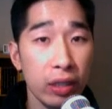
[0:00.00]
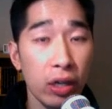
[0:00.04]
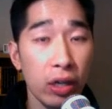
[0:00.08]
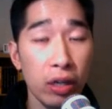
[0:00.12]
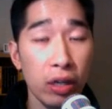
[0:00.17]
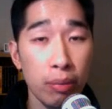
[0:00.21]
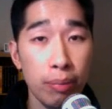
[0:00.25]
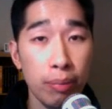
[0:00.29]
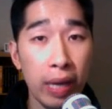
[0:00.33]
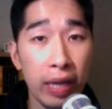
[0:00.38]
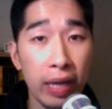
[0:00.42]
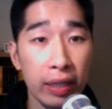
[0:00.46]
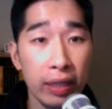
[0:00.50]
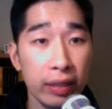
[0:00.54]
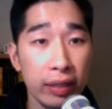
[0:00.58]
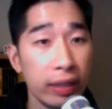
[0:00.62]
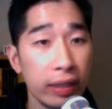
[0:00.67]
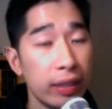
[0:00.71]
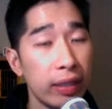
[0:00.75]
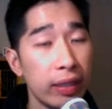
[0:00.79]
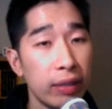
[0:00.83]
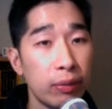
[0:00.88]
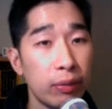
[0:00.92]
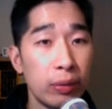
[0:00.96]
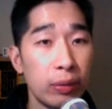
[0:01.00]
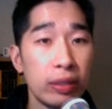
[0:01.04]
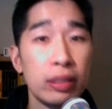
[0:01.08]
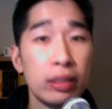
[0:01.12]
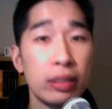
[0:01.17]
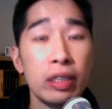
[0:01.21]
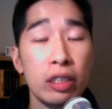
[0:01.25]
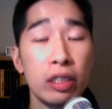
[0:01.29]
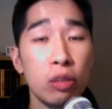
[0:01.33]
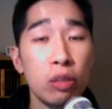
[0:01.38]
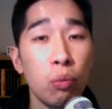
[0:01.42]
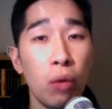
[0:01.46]
automatically with
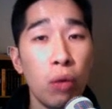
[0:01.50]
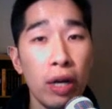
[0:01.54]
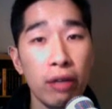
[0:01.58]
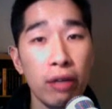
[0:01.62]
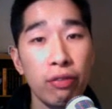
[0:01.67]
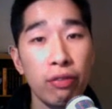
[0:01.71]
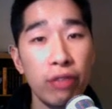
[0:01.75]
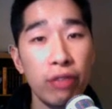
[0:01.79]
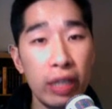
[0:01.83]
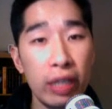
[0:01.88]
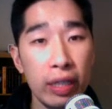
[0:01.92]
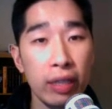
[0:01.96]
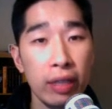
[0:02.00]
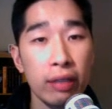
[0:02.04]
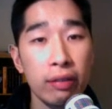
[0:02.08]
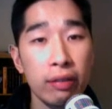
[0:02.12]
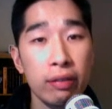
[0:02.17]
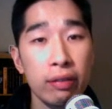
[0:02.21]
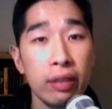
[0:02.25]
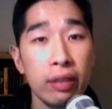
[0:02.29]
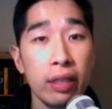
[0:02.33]
just one video.